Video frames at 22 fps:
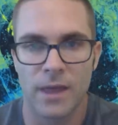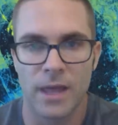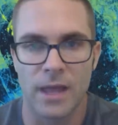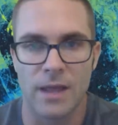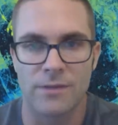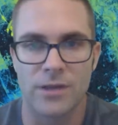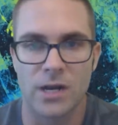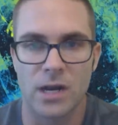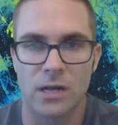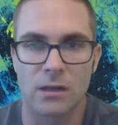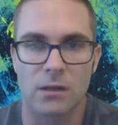
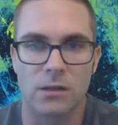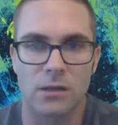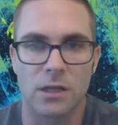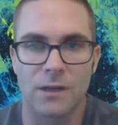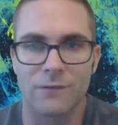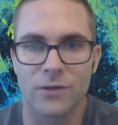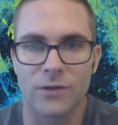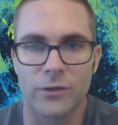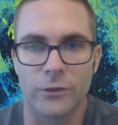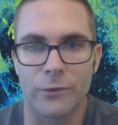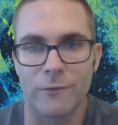And then on
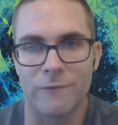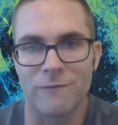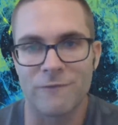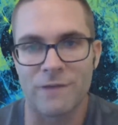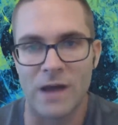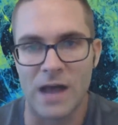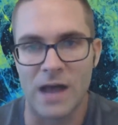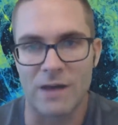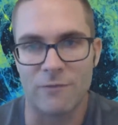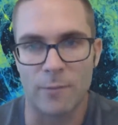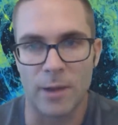Cleveland, you have
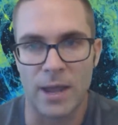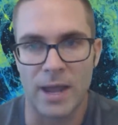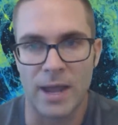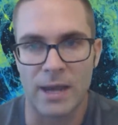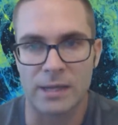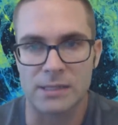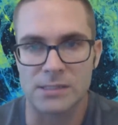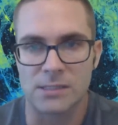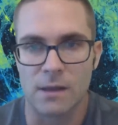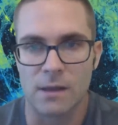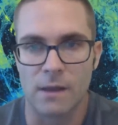five
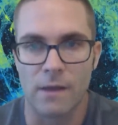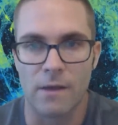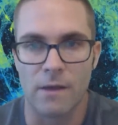backs.